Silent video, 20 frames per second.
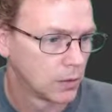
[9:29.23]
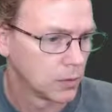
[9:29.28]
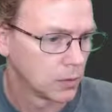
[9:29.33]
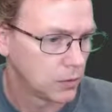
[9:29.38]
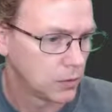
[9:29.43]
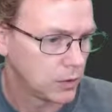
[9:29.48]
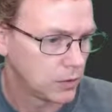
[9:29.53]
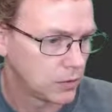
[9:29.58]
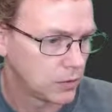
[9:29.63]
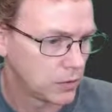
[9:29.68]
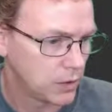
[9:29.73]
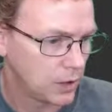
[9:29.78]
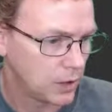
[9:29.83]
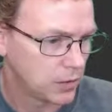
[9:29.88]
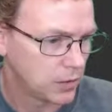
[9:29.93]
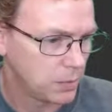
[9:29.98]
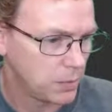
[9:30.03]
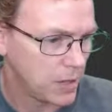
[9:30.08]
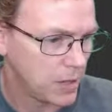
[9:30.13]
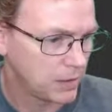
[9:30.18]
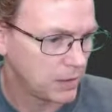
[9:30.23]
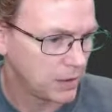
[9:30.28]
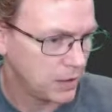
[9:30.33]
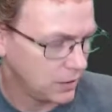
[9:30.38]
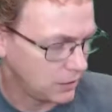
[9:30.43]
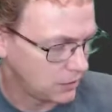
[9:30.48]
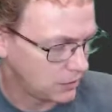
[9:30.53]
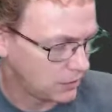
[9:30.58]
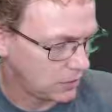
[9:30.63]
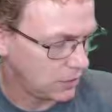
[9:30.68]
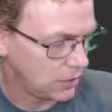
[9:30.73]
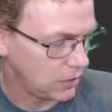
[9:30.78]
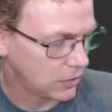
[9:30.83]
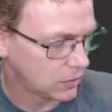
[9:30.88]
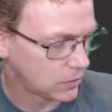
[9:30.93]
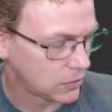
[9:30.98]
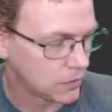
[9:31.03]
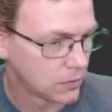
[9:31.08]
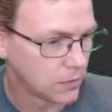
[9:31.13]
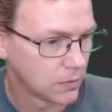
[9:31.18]
We set about
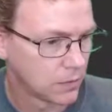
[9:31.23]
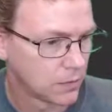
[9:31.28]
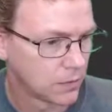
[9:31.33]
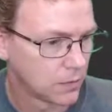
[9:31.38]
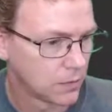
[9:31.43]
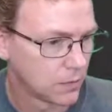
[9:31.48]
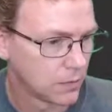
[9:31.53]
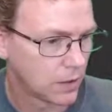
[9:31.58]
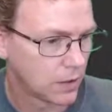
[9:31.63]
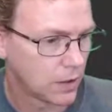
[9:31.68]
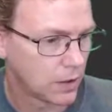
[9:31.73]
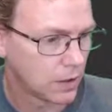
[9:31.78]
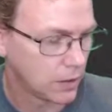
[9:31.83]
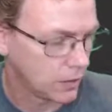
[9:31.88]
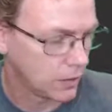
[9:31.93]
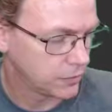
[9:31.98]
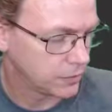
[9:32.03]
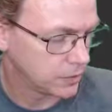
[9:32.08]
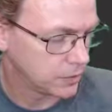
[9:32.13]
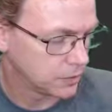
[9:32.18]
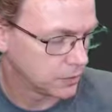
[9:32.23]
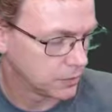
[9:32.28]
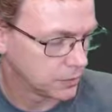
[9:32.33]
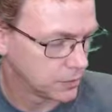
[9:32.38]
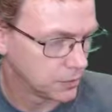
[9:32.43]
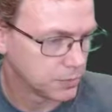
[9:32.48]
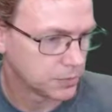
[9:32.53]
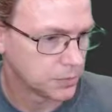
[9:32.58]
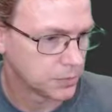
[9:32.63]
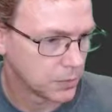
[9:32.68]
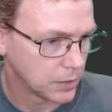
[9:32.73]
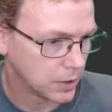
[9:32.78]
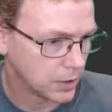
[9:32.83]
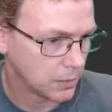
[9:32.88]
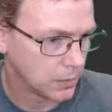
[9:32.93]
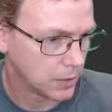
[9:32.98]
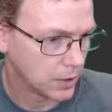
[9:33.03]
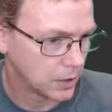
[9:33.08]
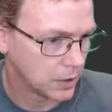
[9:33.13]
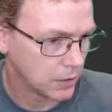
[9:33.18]
96 alpha. My
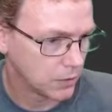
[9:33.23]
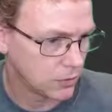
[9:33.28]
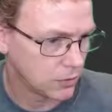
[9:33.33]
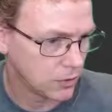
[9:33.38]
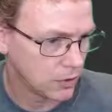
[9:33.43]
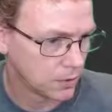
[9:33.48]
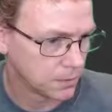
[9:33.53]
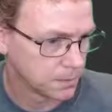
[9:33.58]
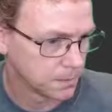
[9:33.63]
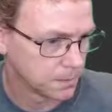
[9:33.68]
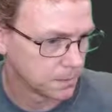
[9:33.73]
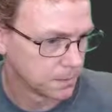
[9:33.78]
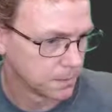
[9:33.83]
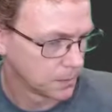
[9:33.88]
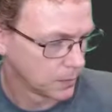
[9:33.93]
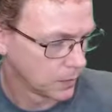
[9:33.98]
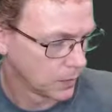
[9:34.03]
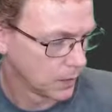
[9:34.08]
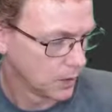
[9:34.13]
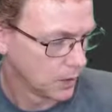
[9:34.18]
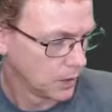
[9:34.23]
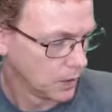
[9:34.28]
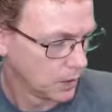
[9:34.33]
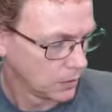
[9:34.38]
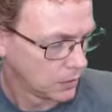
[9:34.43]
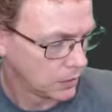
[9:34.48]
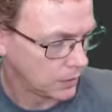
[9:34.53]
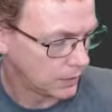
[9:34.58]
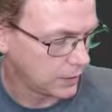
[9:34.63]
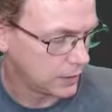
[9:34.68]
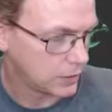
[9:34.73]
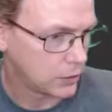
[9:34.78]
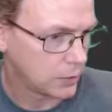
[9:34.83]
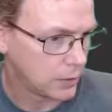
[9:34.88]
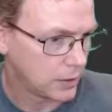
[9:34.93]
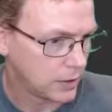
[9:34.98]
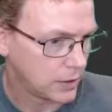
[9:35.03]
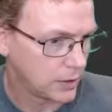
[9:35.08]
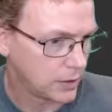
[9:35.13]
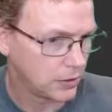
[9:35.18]
numlock isn't on. Set that to
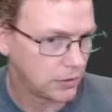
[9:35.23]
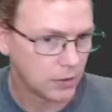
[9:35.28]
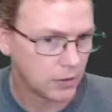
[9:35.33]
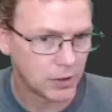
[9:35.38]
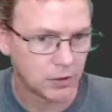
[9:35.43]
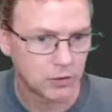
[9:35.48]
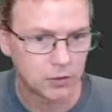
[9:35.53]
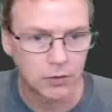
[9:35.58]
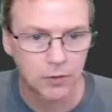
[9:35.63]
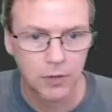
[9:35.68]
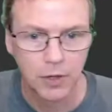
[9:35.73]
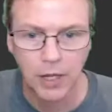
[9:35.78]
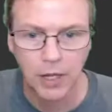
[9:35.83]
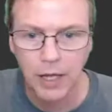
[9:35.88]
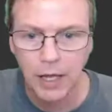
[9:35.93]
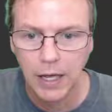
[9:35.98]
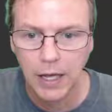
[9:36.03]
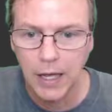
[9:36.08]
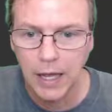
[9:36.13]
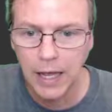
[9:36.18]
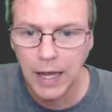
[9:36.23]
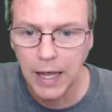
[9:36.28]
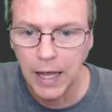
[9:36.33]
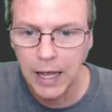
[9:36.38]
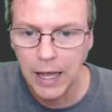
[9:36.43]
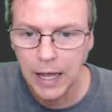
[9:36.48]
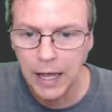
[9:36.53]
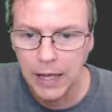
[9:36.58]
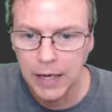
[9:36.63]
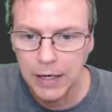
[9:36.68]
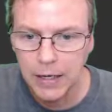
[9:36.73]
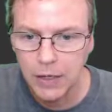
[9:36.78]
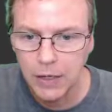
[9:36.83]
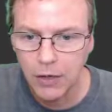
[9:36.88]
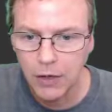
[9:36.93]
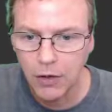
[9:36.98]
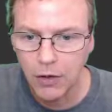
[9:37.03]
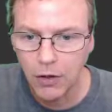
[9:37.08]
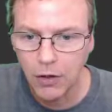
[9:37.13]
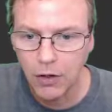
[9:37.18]
about 96. And
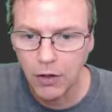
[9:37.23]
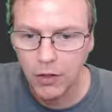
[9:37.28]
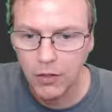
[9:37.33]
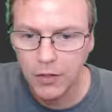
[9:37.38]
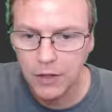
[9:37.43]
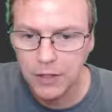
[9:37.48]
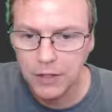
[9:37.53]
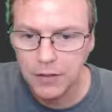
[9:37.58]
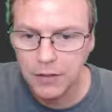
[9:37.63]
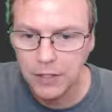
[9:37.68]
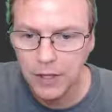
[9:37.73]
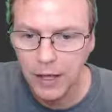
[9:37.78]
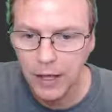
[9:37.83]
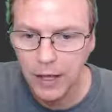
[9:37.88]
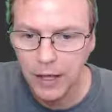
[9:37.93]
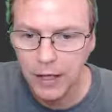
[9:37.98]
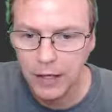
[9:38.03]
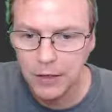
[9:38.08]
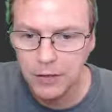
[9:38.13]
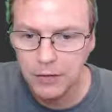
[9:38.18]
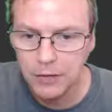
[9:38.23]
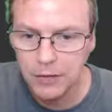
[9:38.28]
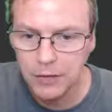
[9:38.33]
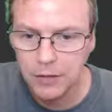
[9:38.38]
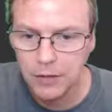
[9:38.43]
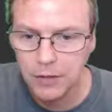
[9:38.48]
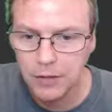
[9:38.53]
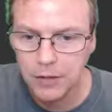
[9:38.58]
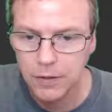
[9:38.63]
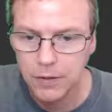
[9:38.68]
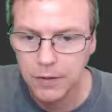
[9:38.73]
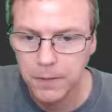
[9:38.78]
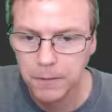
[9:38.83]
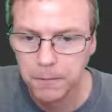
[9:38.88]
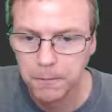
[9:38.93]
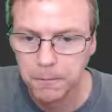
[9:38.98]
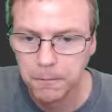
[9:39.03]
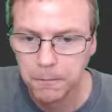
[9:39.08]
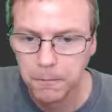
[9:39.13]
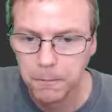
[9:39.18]
all the text,
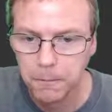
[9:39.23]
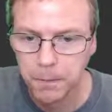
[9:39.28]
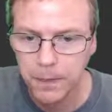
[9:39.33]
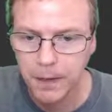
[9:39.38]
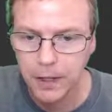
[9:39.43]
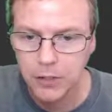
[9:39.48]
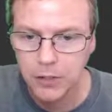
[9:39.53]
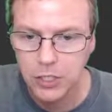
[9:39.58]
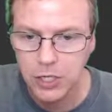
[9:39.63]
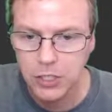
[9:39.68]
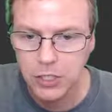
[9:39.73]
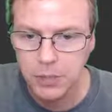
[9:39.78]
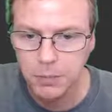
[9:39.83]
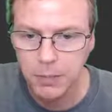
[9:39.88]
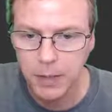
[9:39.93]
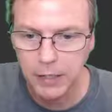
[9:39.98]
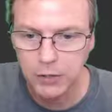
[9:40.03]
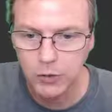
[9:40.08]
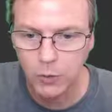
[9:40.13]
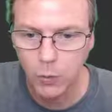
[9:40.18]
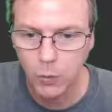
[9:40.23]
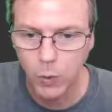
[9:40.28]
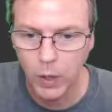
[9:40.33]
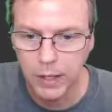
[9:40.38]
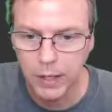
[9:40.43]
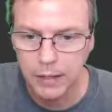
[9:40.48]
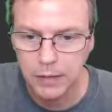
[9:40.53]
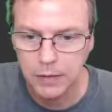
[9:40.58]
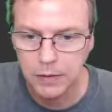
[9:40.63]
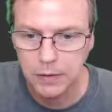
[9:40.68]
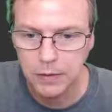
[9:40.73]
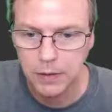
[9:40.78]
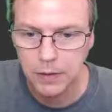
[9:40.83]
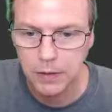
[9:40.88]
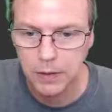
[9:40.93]
change it back to white.